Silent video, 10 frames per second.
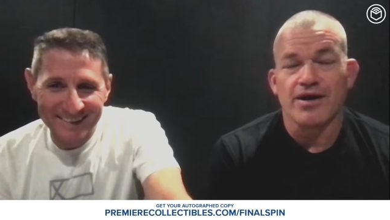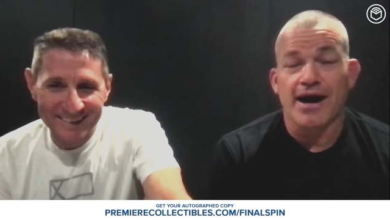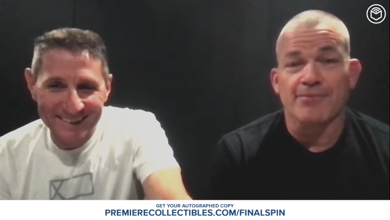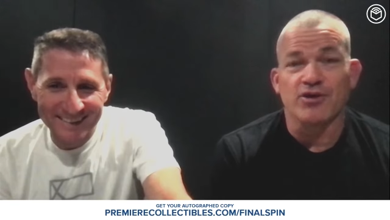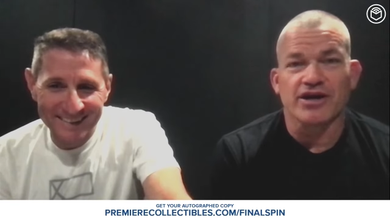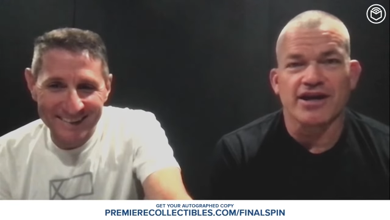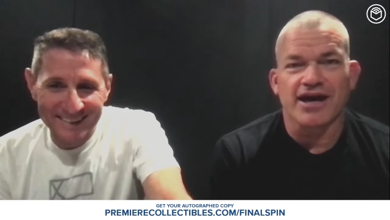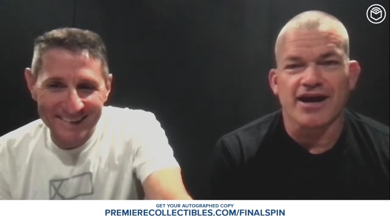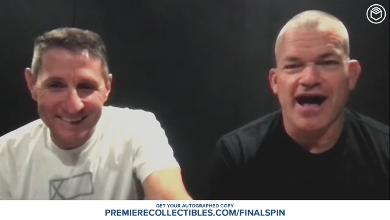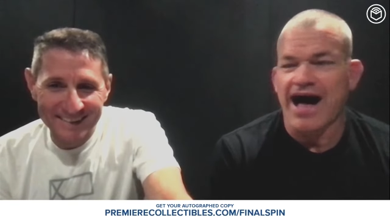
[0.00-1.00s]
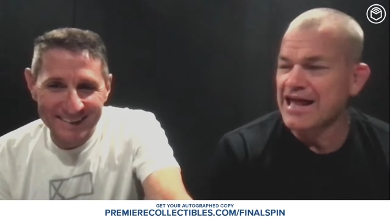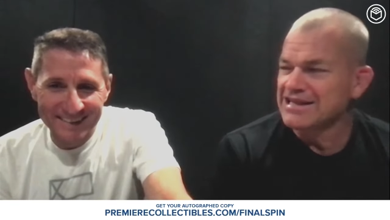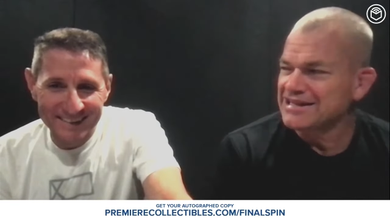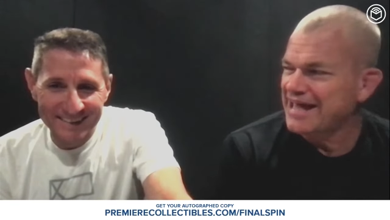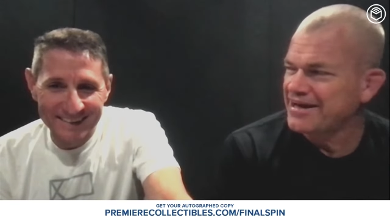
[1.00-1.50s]
Speaker 1: I'm looking at
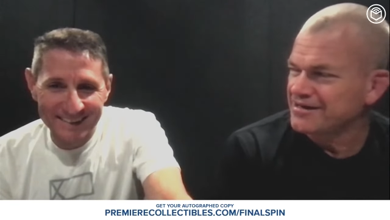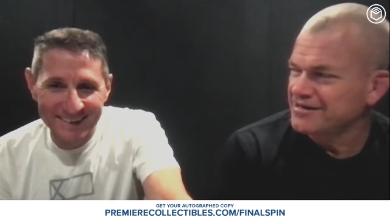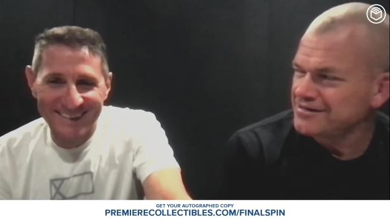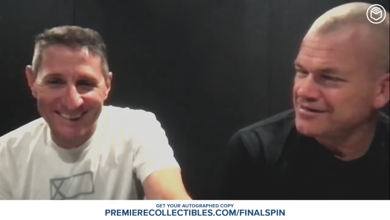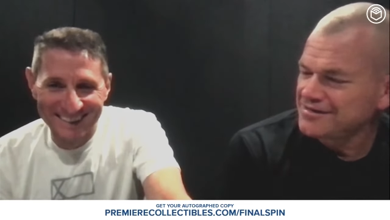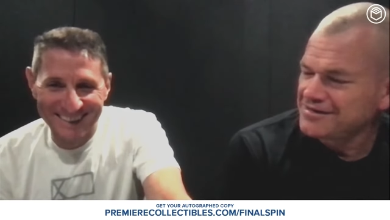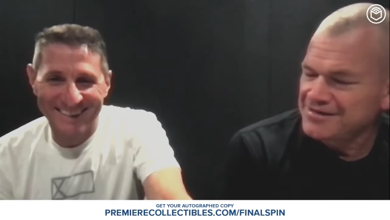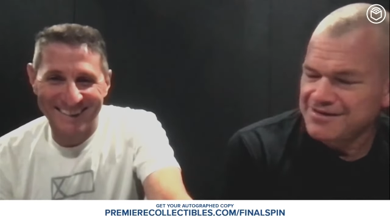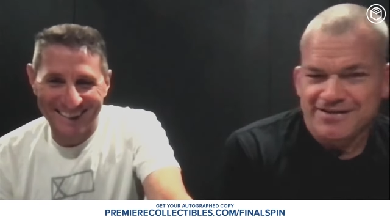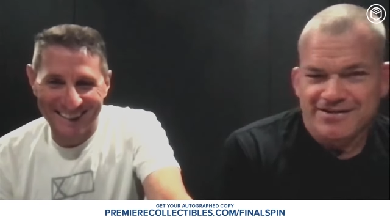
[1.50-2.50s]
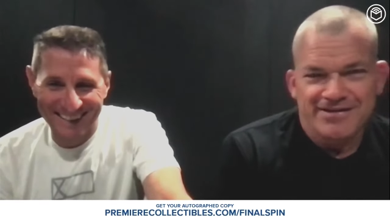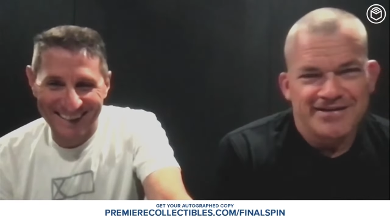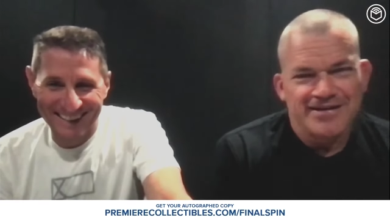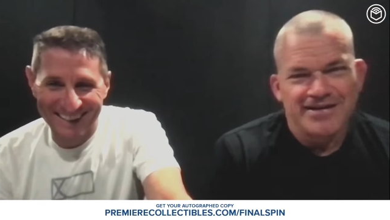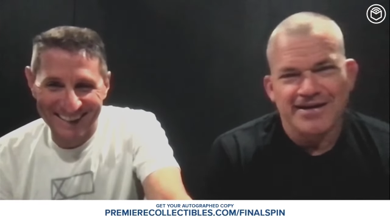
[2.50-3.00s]
Hotlanta.
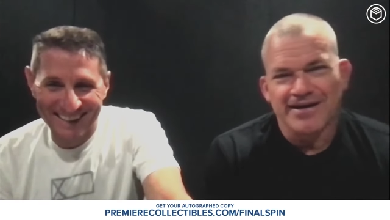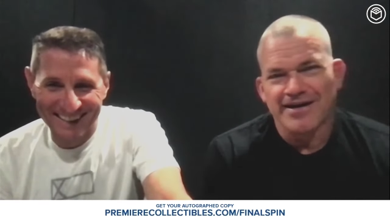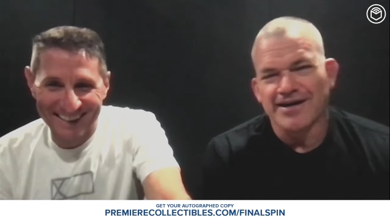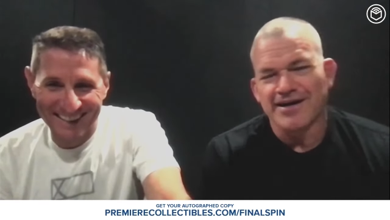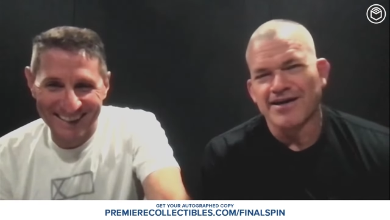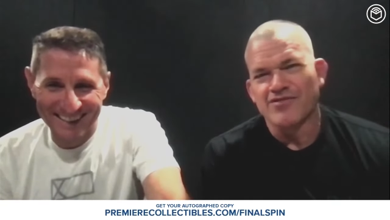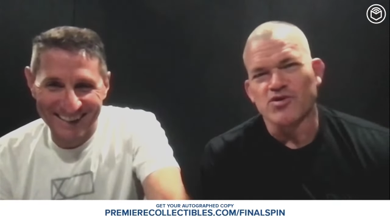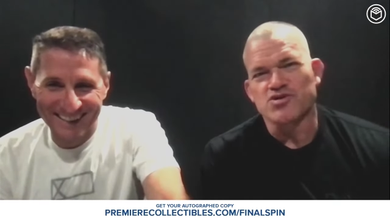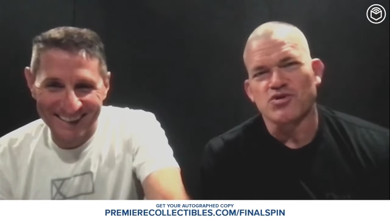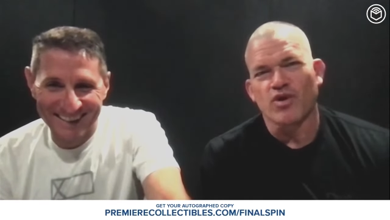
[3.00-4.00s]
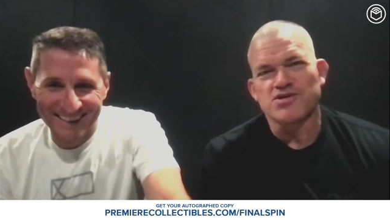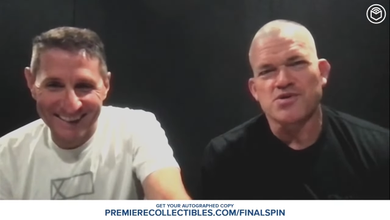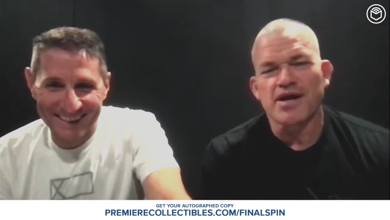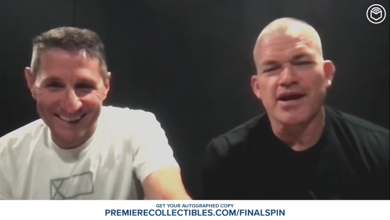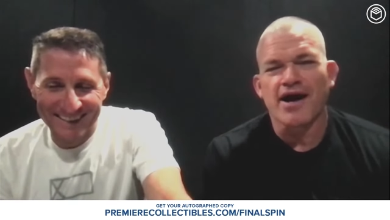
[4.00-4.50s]
Uh, those are the ones
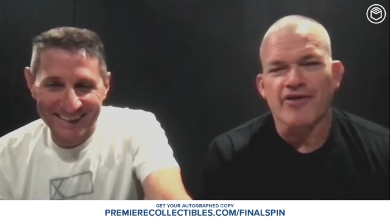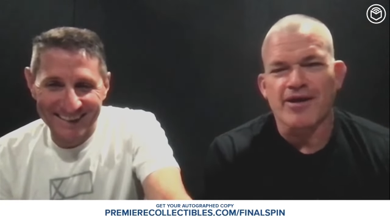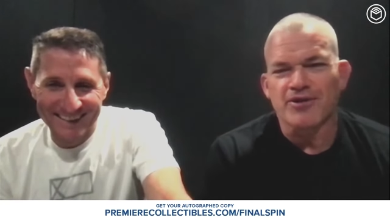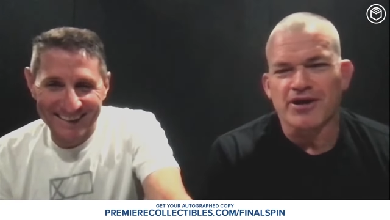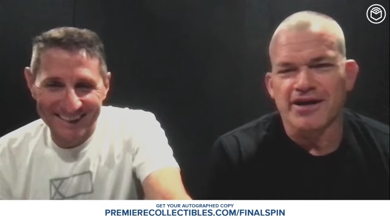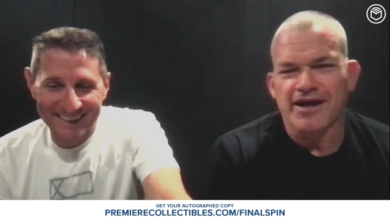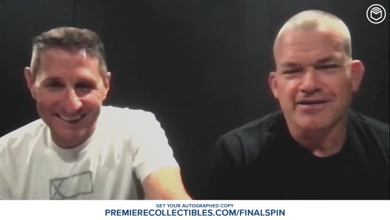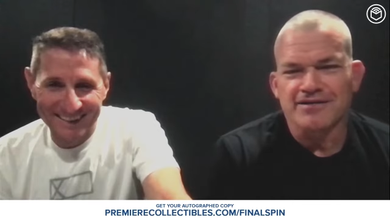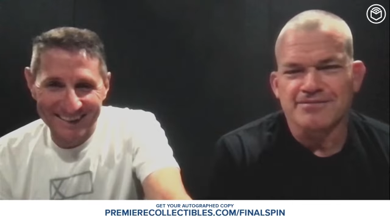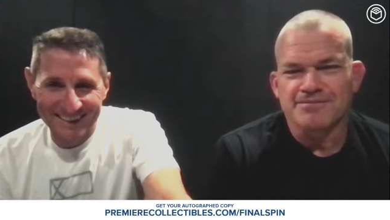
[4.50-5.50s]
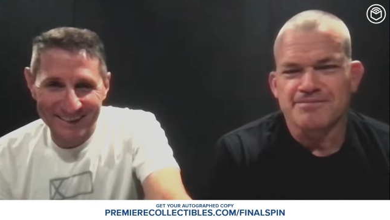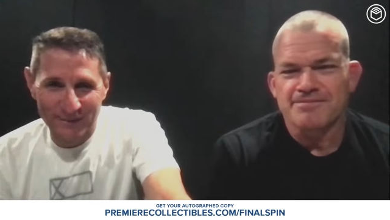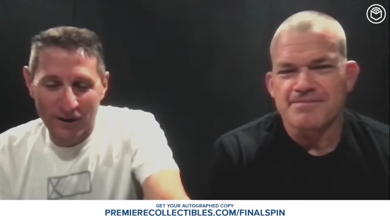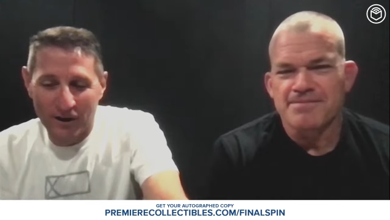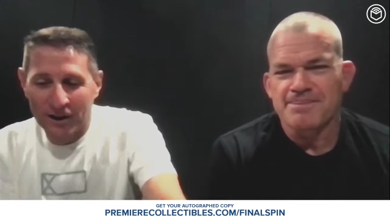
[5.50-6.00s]
right now that I'm looking at.
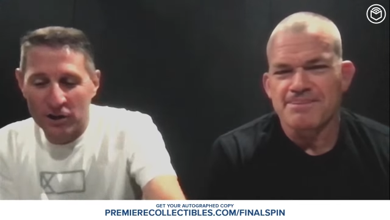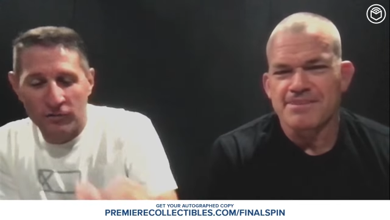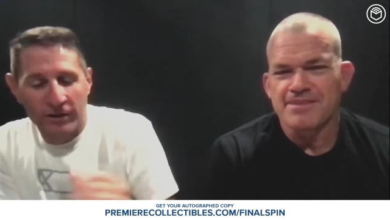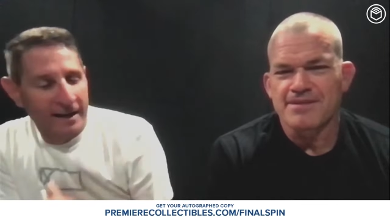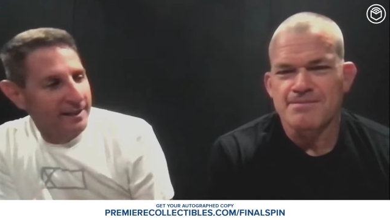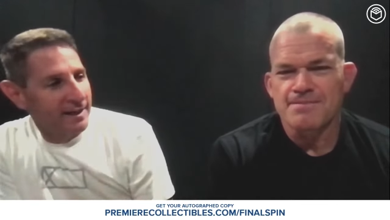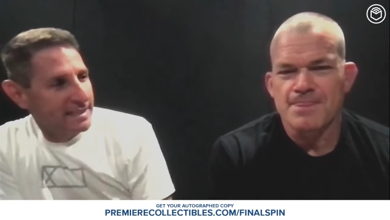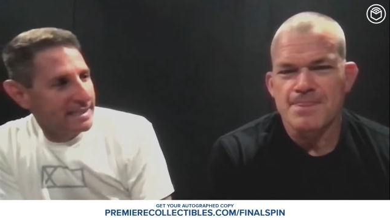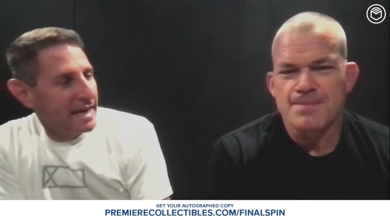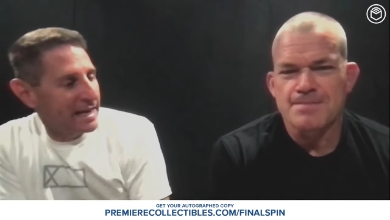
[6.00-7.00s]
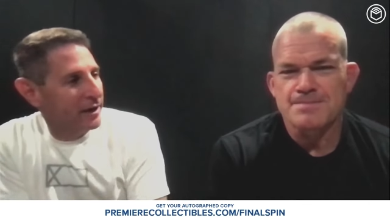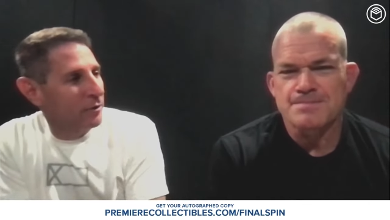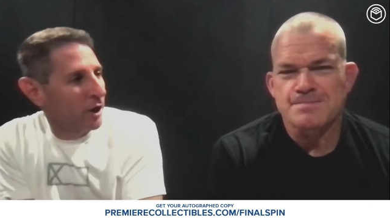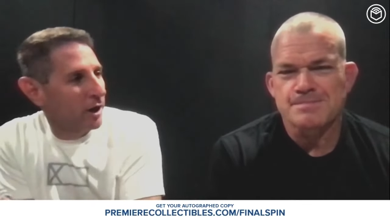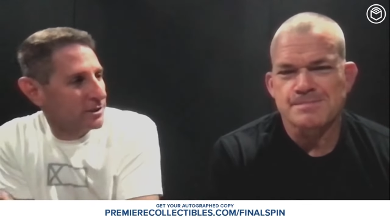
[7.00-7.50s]
Speaker 2: Right on. You've got uh, San Diego
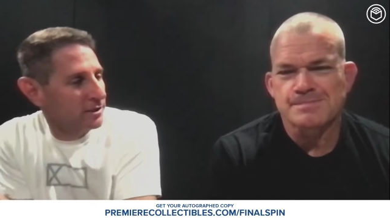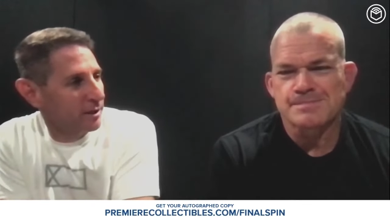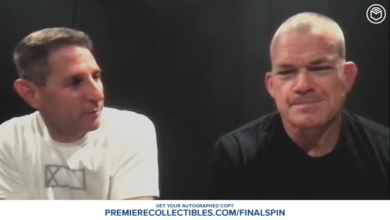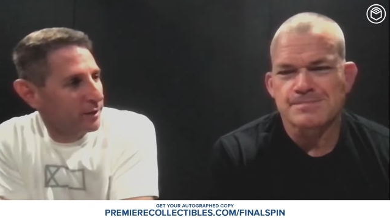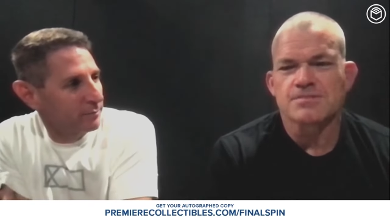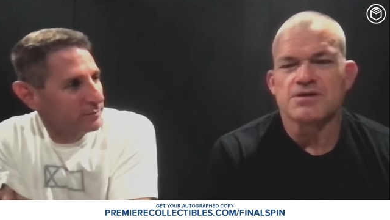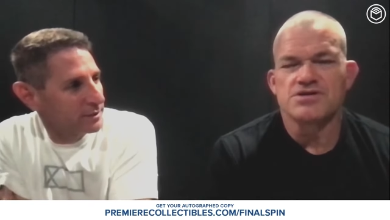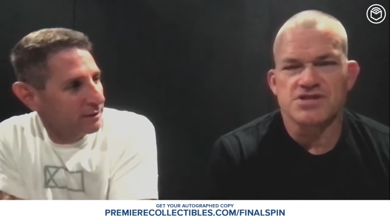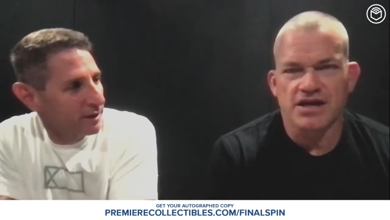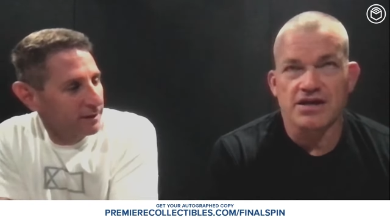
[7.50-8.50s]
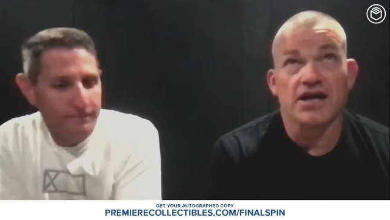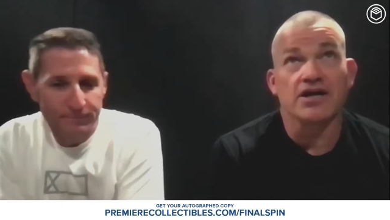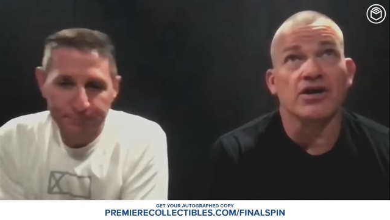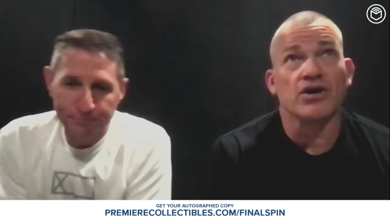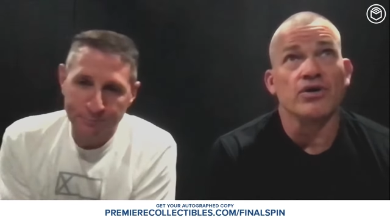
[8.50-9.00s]
and Austin coming up.
Speaker 1: San
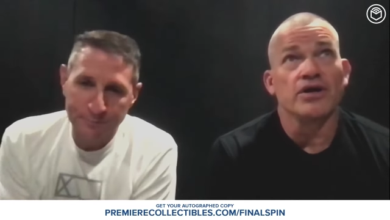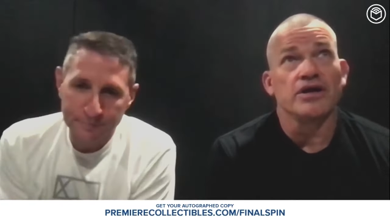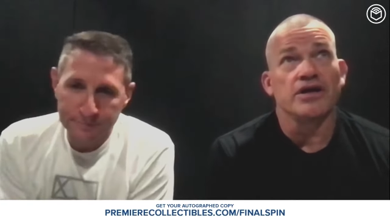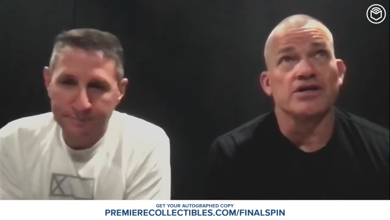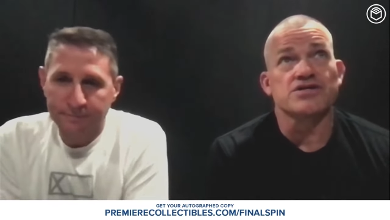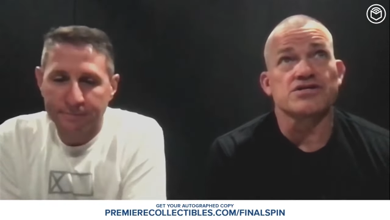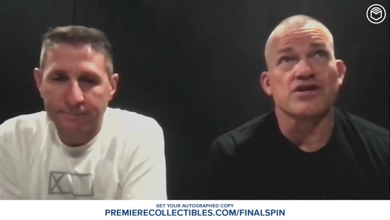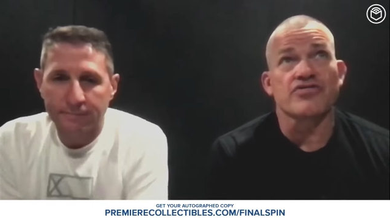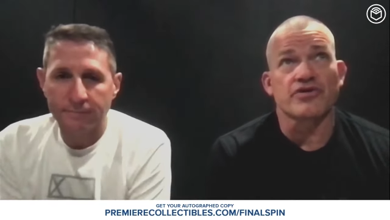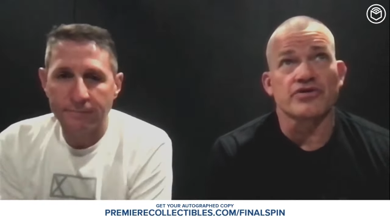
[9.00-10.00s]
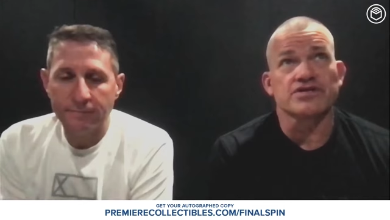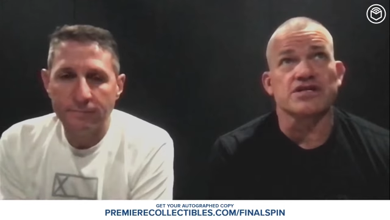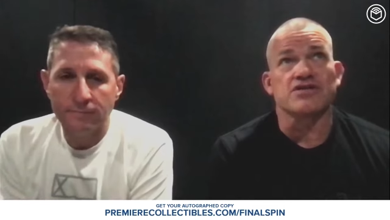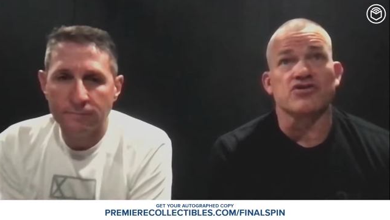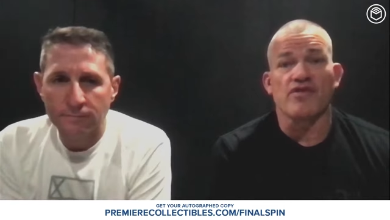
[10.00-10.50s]
Diego is the
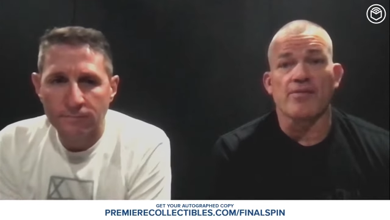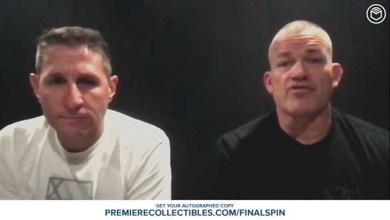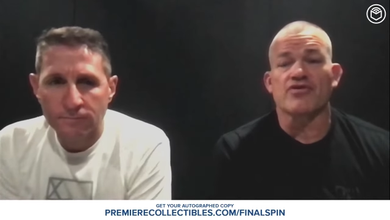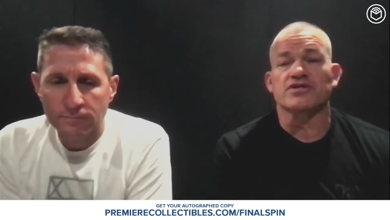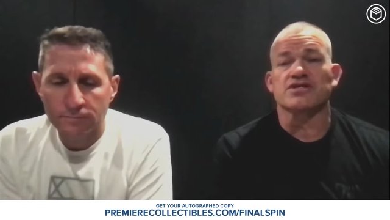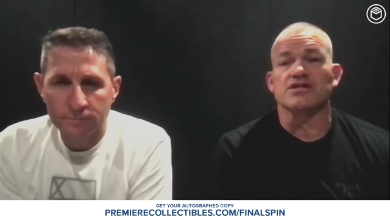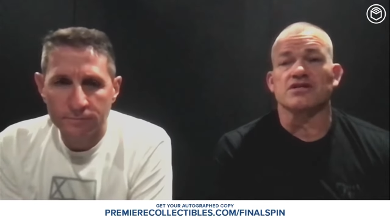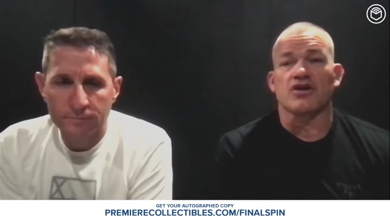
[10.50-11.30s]
13th, November 13th, and